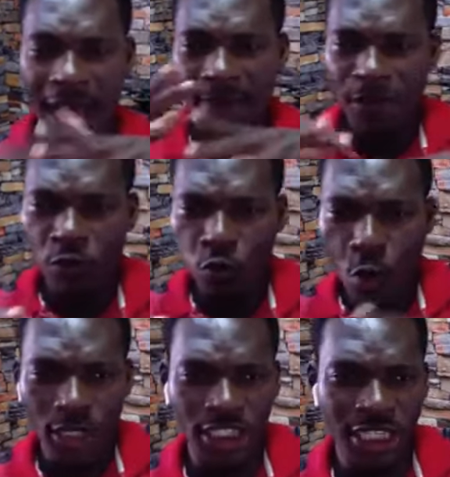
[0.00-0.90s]
I've been
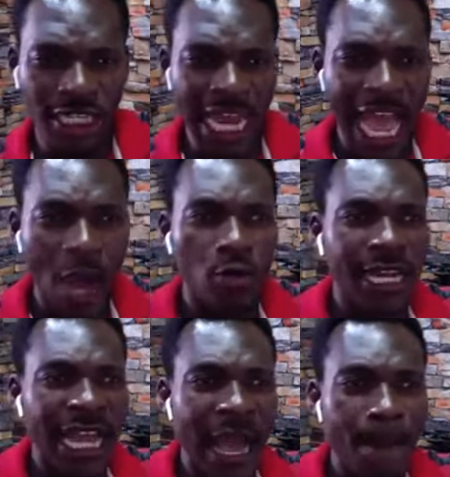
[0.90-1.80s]
watching how
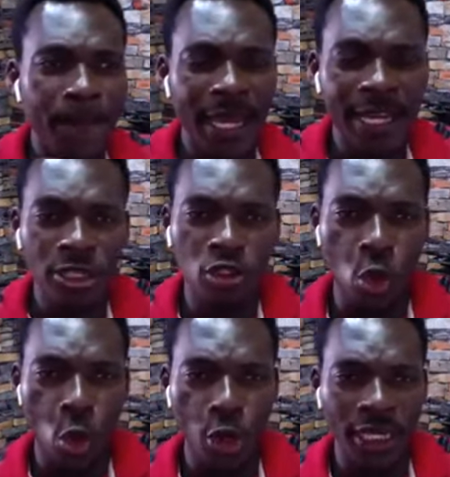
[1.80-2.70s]
the campaign is
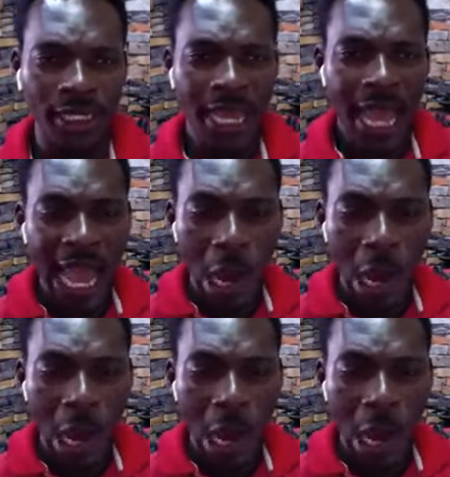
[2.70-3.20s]
going,